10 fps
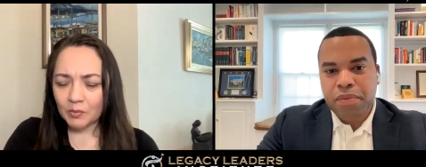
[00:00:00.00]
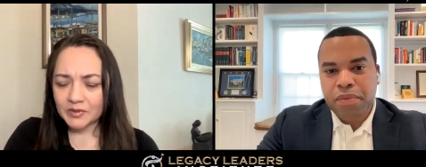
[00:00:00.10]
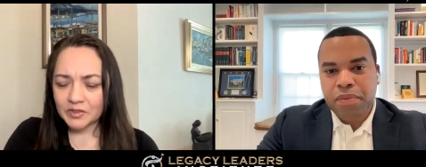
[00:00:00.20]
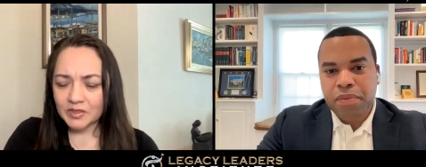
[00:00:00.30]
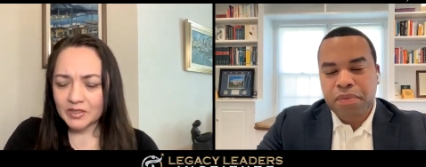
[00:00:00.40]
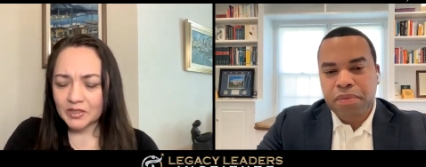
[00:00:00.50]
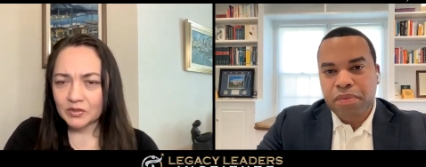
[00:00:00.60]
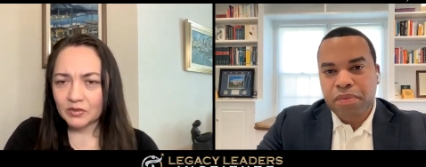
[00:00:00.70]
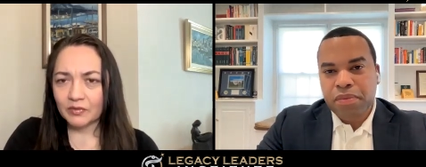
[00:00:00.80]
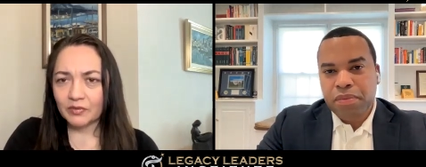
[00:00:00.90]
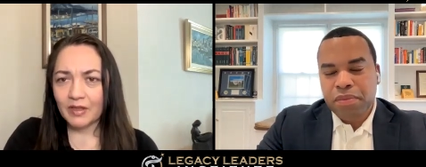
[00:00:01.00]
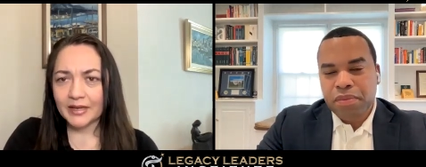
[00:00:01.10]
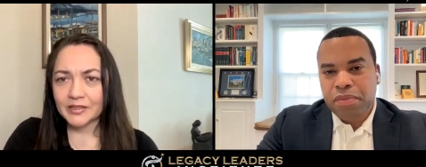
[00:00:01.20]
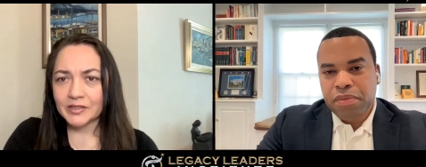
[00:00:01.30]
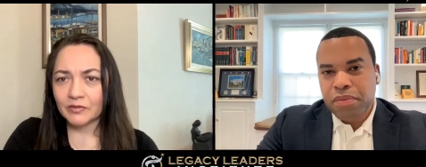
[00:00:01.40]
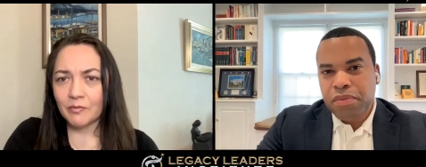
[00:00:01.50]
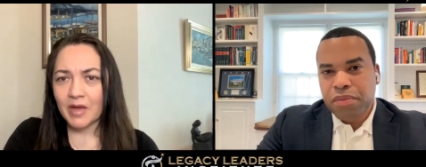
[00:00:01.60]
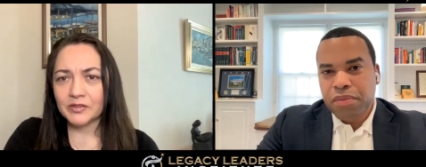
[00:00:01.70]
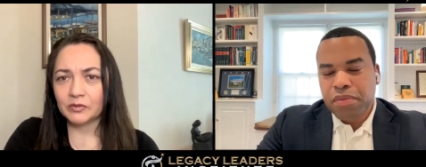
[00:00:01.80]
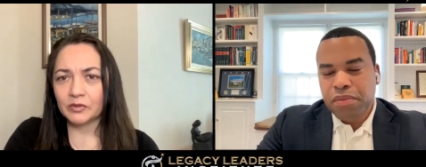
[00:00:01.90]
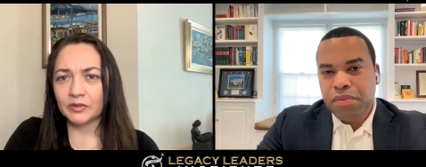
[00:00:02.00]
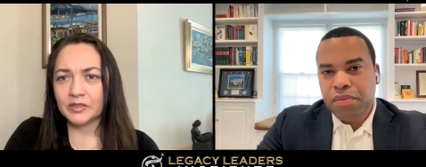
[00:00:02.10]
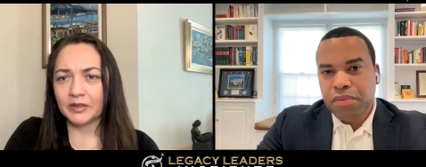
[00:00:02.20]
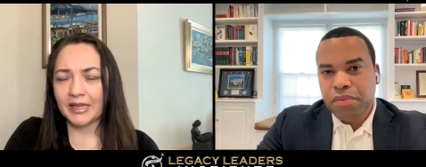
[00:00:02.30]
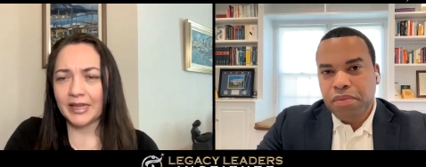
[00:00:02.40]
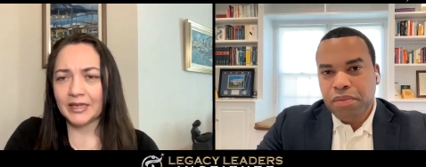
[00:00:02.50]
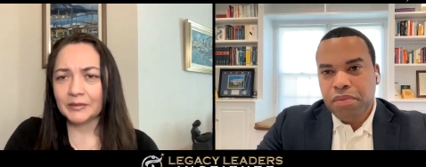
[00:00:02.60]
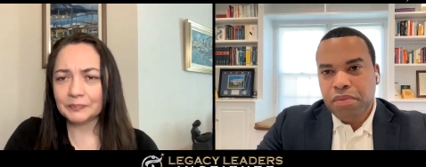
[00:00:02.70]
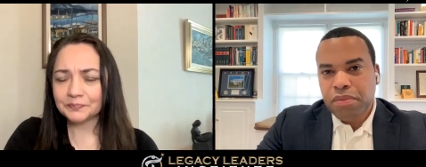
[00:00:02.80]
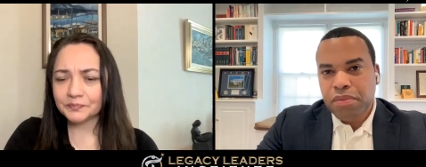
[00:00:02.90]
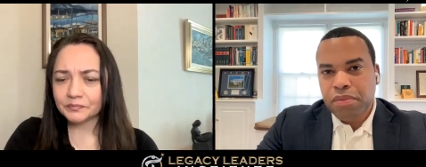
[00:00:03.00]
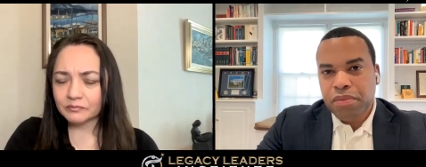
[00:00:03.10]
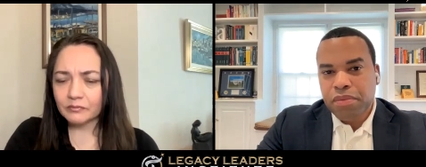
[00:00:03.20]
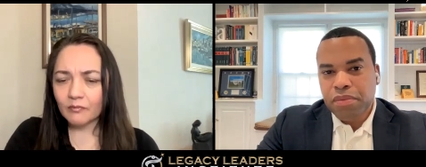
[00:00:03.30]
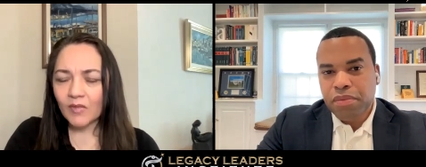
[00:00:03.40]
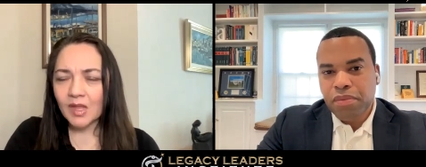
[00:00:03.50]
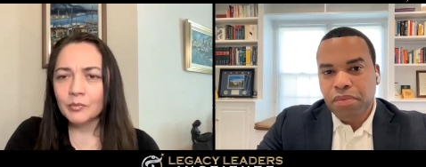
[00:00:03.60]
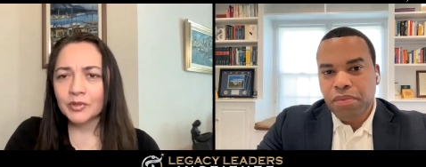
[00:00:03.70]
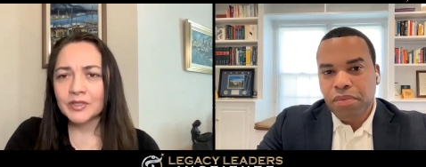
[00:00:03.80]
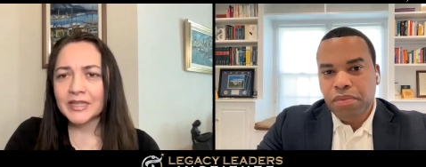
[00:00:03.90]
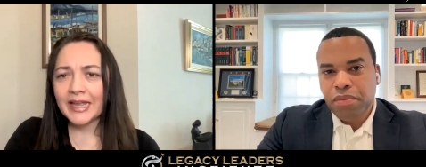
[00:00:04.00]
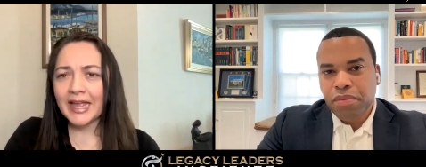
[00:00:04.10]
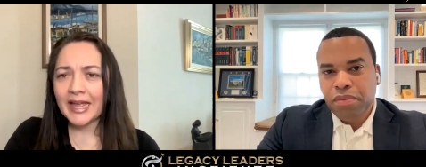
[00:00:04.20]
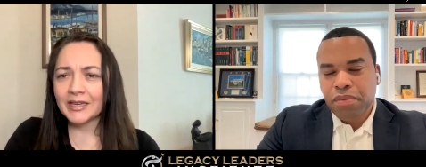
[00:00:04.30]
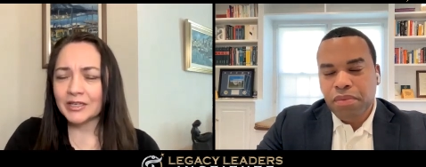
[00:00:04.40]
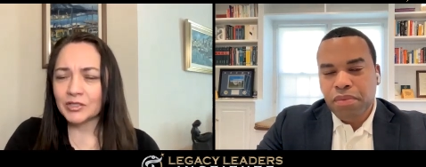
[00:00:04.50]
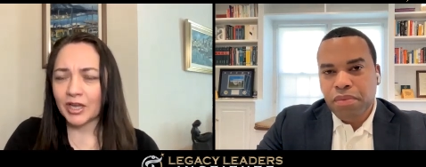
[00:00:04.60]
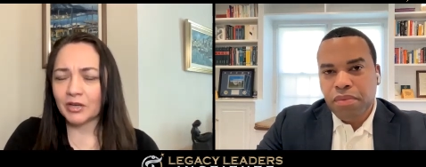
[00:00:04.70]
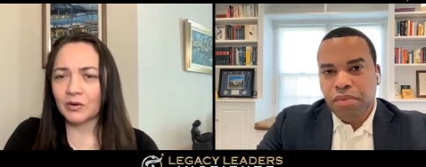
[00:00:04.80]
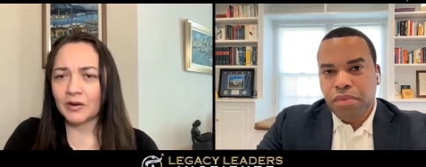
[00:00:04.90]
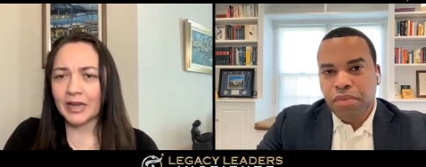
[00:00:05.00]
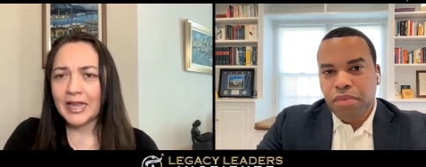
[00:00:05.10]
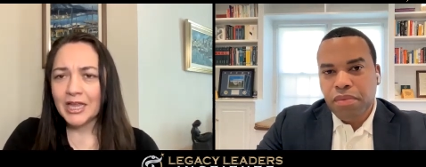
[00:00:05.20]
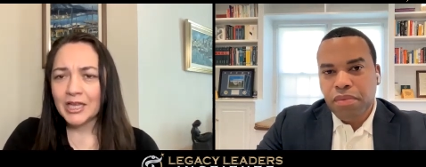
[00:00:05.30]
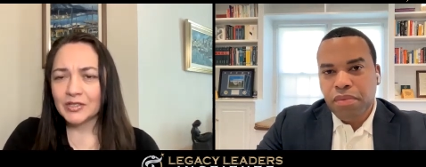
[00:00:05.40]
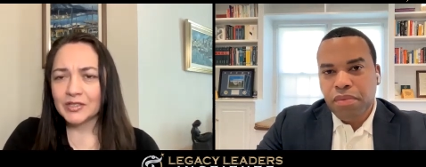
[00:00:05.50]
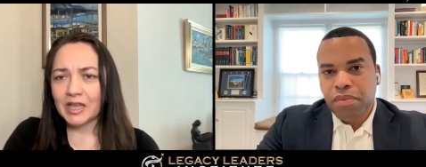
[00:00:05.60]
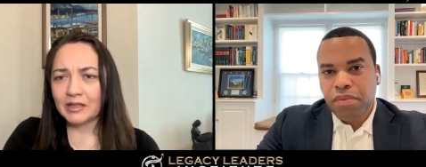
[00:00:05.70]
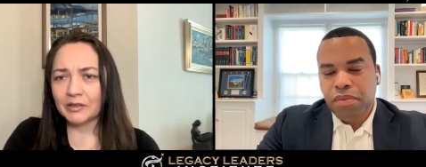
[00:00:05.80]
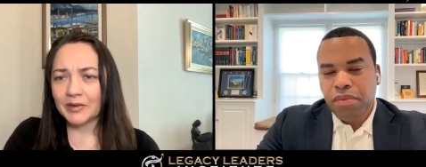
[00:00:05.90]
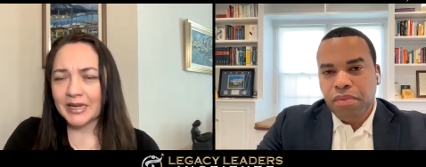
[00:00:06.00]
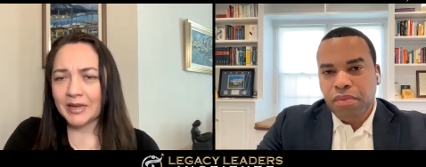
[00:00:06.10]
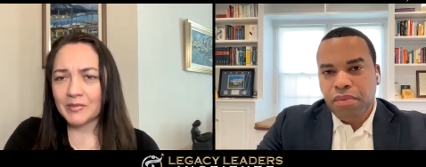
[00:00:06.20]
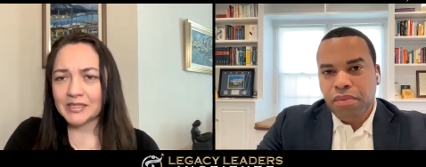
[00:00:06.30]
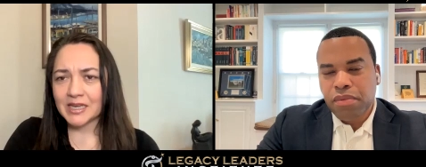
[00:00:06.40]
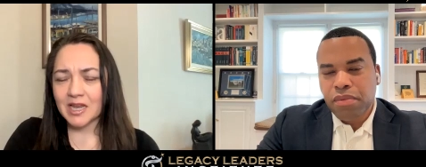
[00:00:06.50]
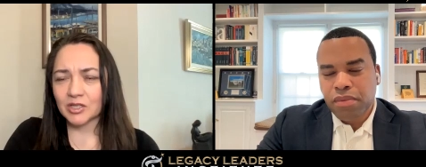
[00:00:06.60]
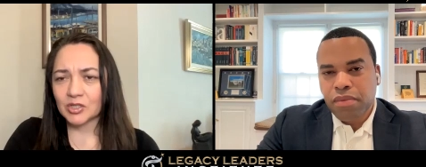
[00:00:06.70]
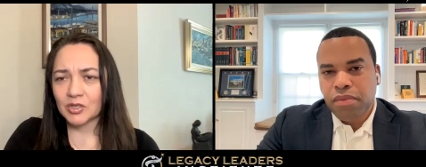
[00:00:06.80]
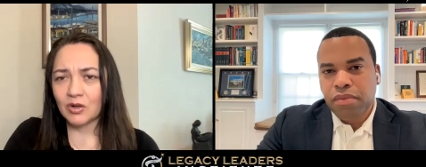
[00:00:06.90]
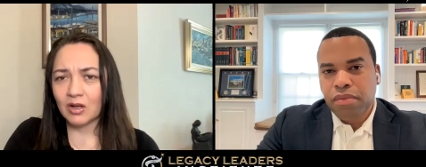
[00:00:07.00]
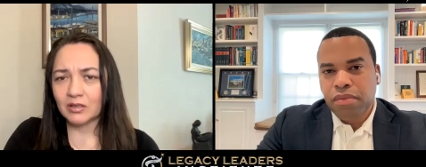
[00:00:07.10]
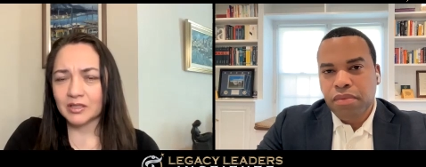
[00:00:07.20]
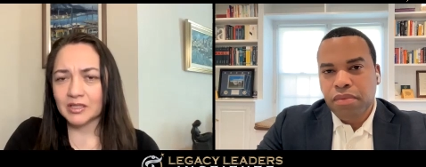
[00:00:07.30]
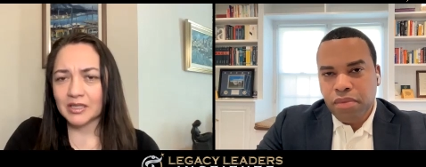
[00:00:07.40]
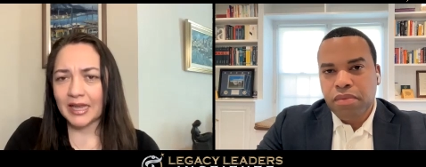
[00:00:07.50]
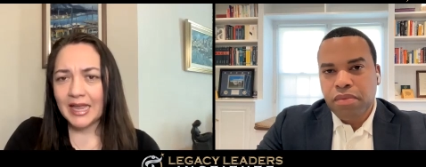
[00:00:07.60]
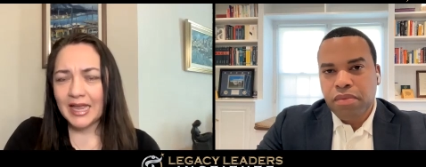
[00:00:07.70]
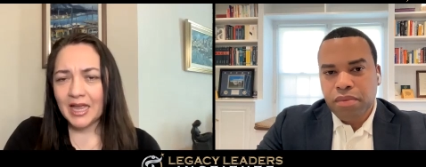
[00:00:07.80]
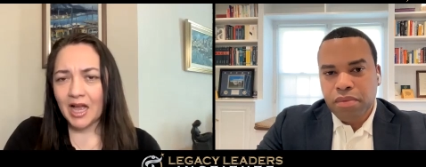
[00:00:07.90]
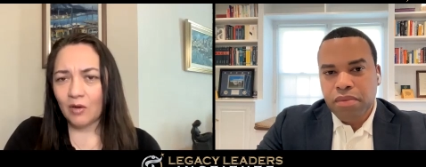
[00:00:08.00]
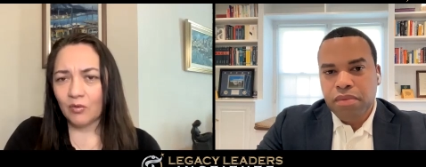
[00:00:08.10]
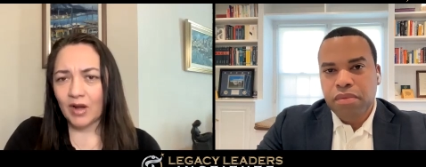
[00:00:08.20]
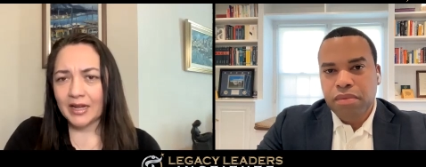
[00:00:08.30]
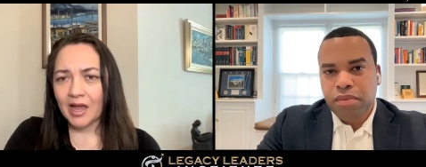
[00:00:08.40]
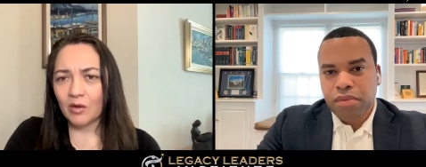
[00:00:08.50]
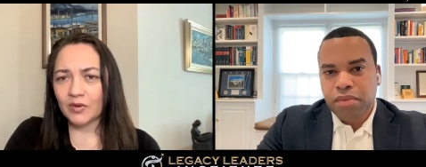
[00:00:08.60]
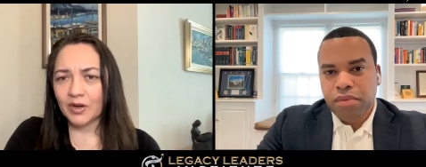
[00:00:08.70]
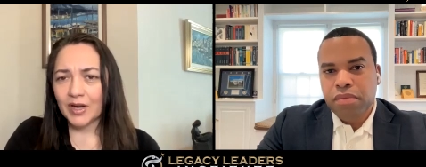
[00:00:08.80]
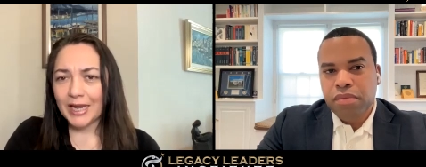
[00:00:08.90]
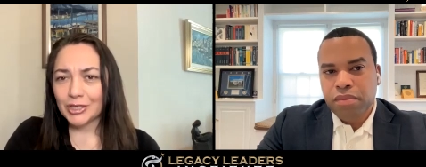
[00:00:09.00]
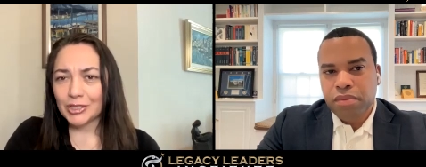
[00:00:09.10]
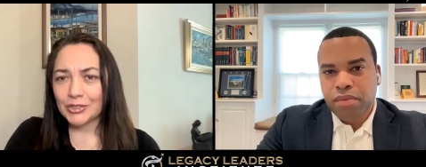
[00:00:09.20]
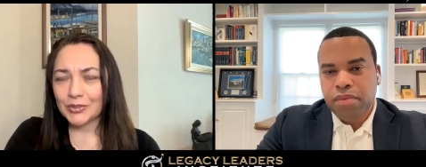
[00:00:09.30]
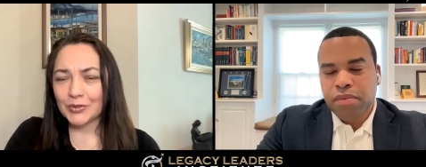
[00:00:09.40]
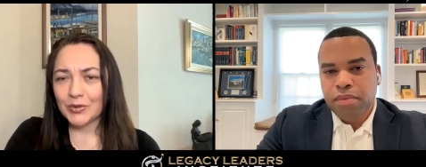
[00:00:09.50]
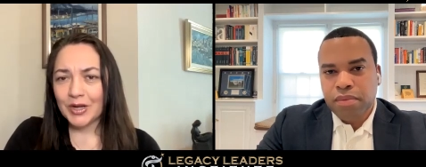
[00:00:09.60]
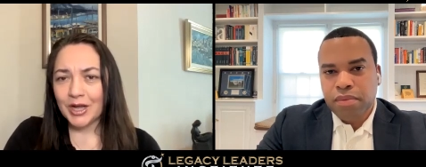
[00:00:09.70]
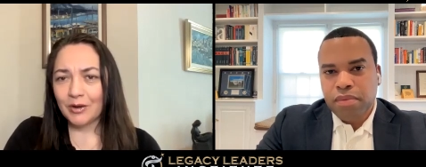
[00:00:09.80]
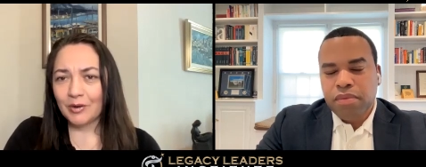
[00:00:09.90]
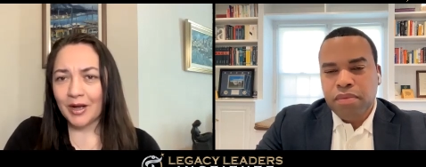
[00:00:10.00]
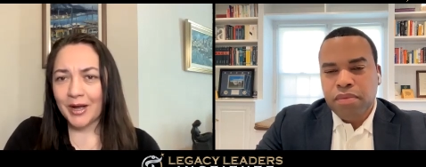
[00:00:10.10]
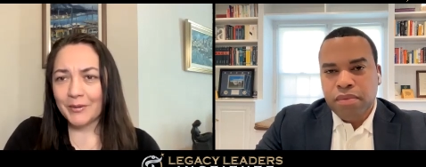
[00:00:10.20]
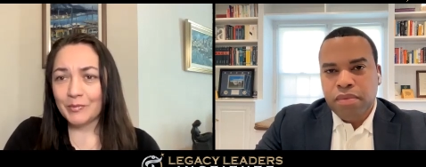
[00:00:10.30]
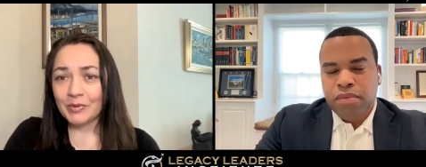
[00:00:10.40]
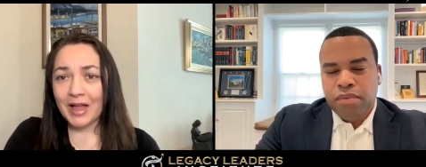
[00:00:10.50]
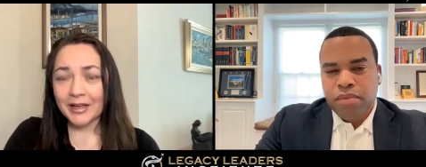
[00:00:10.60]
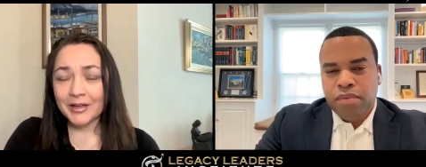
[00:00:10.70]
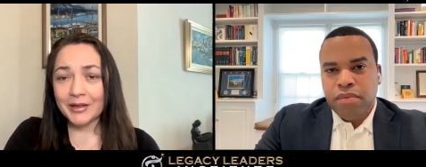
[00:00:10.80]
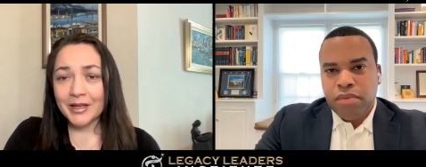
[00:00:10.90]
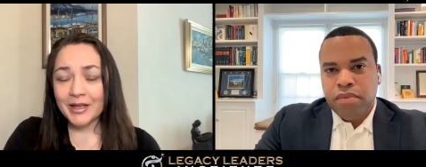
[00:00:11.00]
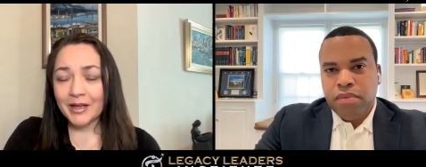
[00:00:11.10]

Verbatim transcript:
Speaker 1: opportunity to reflect of Martin Luther King birthday and in January to celebrate him as a national holiday. Uh, right now, we are into um, Black